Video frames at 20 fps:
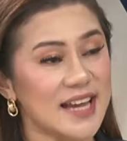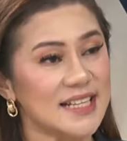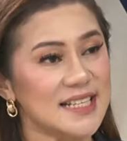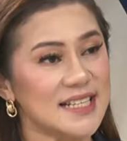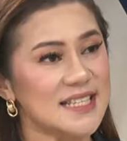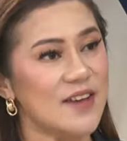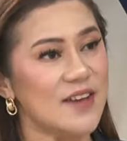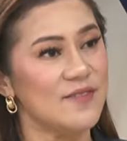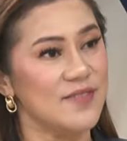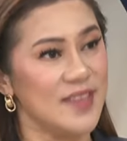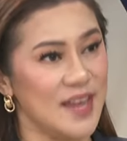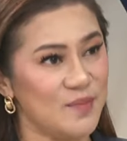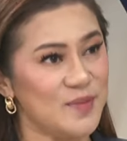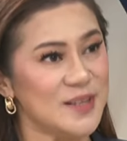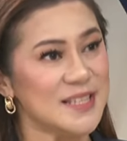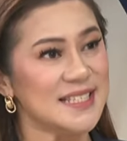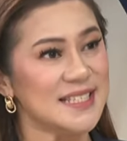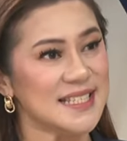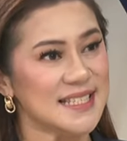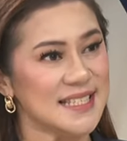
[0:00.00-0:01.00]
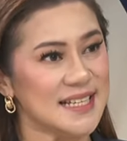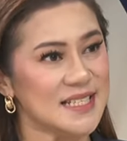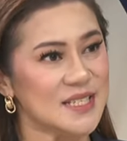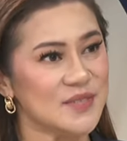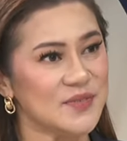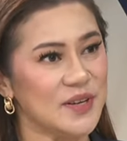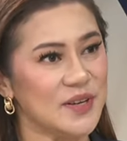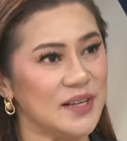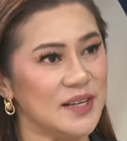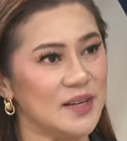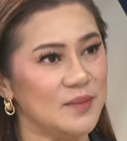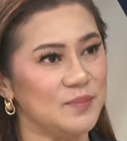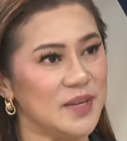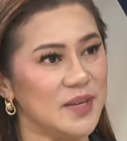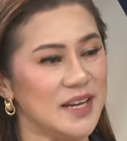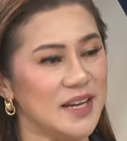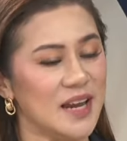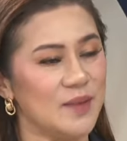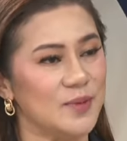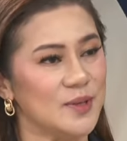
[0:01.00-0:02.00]
have they been successful at being
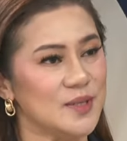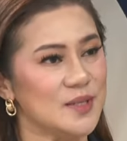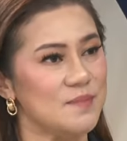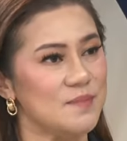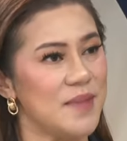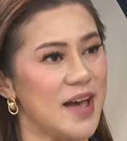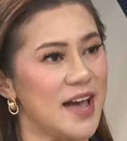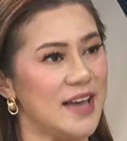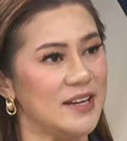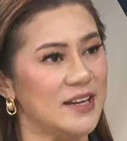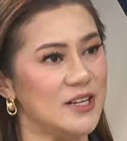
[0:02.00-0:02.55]
able to manage